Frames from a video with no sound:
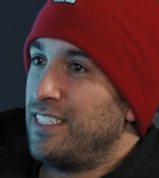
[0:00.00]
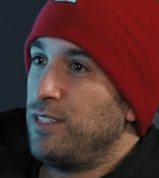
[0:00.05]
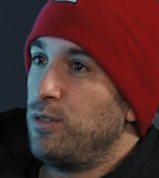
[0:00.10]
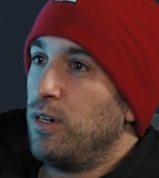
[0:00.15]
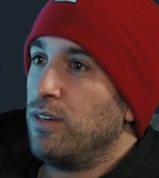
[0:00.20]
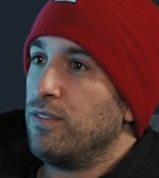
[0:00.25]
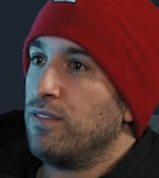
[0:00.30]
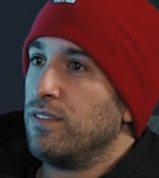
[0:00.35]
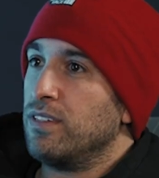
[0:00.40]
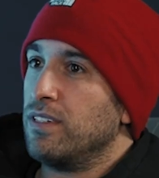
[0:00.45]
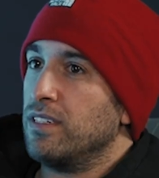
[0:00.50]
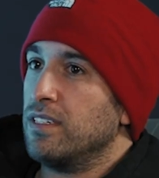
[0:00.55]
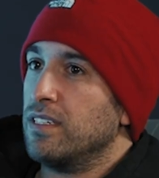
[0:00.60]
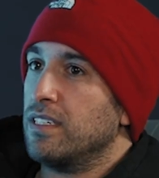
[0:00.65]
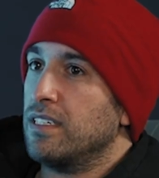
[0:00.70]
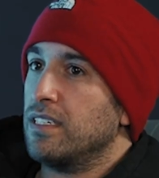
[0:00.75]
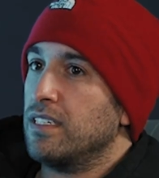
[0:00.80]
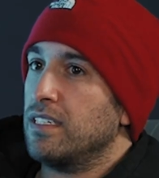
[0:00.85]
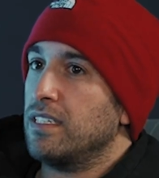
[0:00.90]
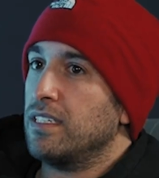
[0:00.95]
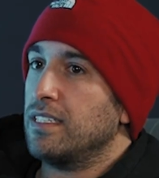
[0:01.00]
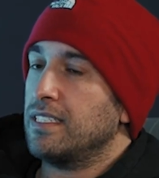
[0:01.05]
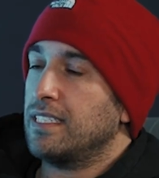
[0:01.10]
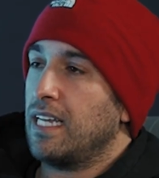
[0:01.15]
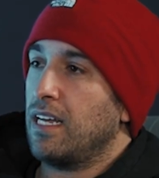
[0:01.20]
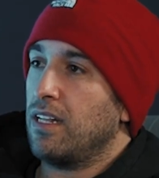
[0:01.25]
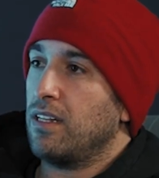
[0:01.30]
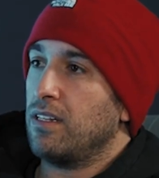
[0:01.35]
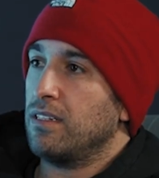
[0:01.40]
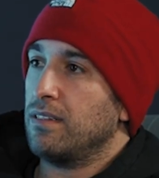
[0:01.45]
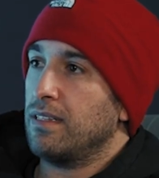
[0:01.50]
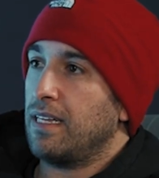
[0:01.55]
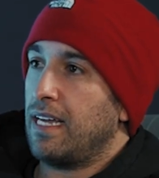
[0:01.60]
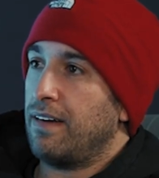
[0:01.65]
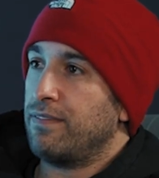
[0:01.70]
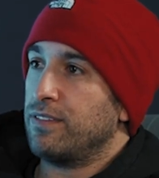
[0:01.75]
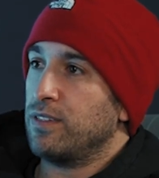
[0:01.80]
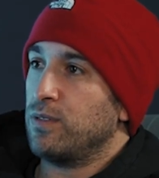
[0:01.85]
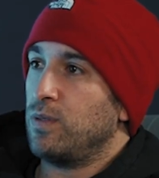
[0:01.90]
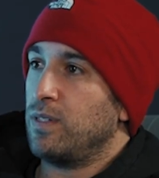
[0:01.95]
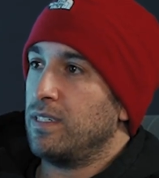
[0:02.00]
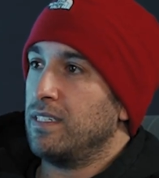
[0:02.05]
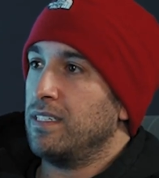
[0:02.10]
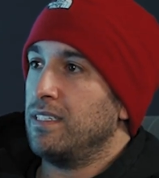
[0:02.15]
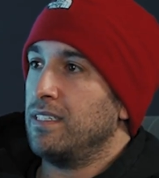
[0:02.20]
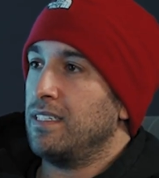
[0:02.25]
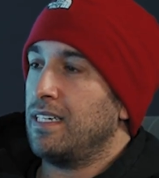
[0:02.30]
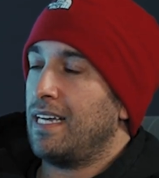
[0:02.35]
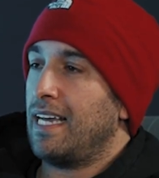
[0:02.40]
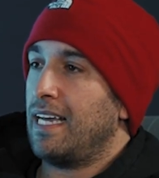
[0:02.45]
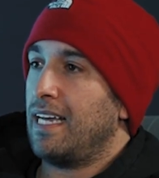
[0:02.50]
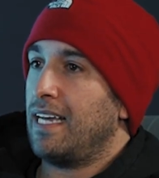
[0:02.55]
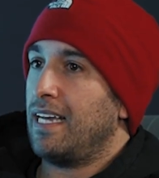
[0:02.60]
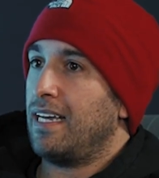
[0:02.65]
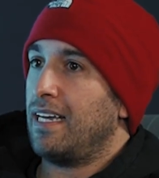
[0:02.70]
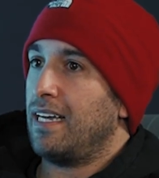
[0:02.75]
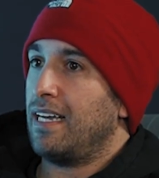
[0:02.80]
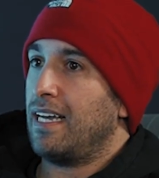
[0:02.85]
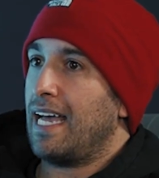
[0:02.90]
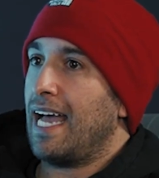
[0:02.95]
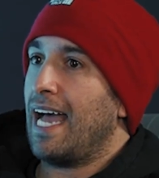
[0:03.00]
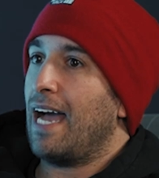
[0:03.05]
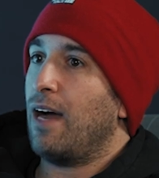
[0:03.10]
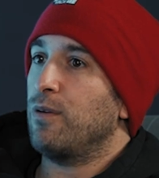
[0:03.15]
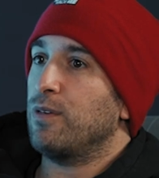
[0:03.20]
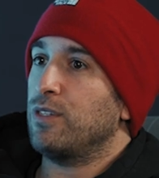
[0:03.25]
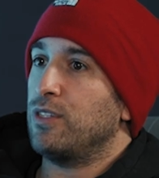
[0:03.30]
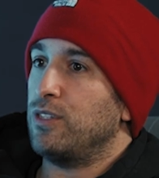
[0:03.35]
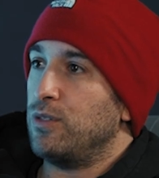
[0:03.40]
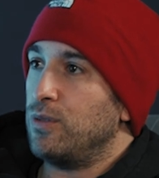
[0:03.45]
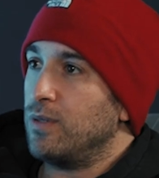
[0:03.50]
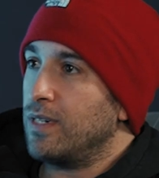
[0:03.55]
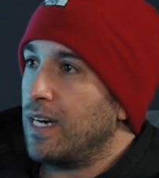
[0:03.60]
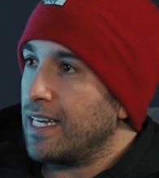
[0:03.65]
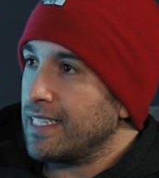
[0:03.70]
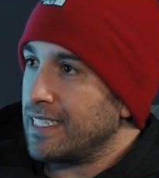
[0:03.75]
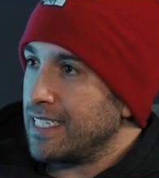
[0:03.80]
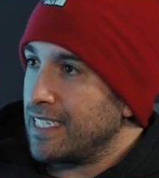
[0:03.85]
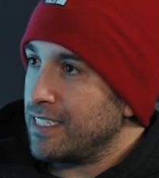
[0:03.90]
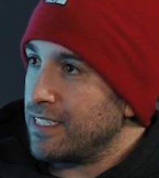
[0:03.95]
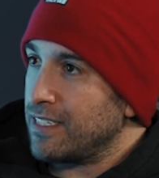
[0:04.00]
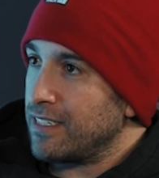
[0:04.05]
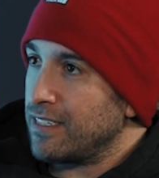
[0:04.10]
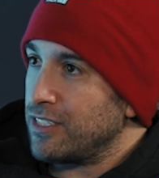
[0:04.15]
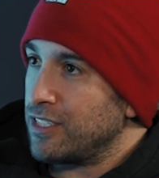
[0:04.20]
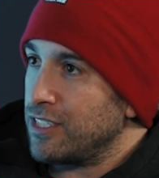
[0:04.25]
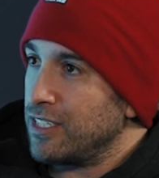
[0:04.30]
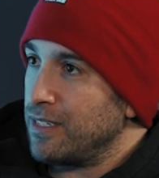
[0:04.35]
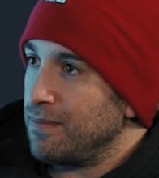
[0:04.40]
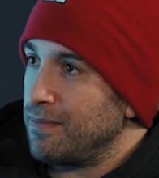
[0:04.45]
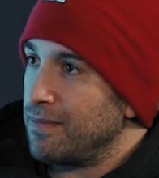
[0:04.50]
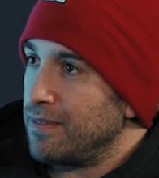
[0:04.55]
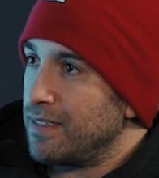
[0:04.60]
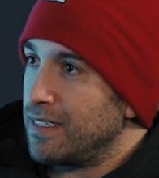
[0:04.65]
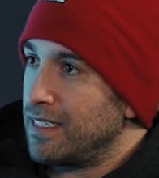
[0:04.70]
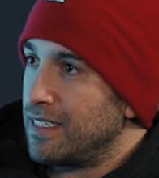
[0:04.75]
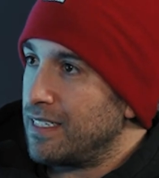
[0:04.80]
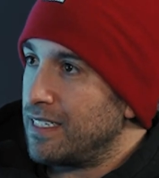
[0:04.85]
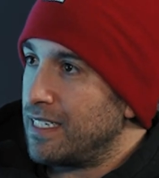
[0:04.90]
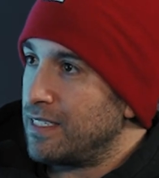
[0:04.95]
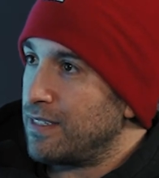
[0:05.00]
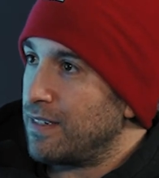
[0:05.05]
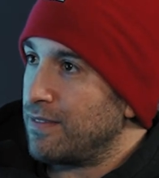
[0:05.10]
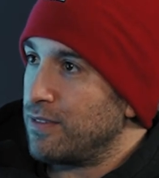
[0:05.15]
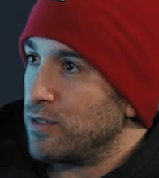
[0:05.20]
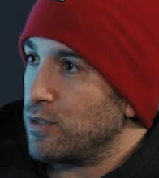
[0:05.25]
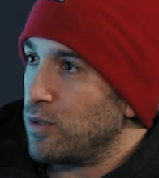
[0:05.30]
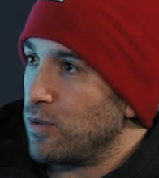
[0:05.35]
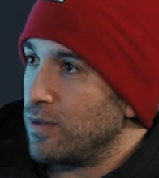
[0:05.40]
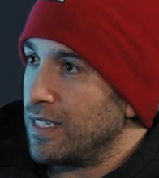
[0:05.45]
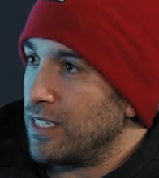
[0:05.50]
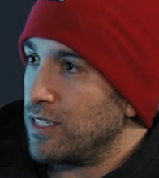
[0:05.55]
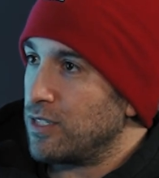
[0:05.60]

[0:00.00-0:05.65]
you ever tell everyone how you got the internship? Has you ever told that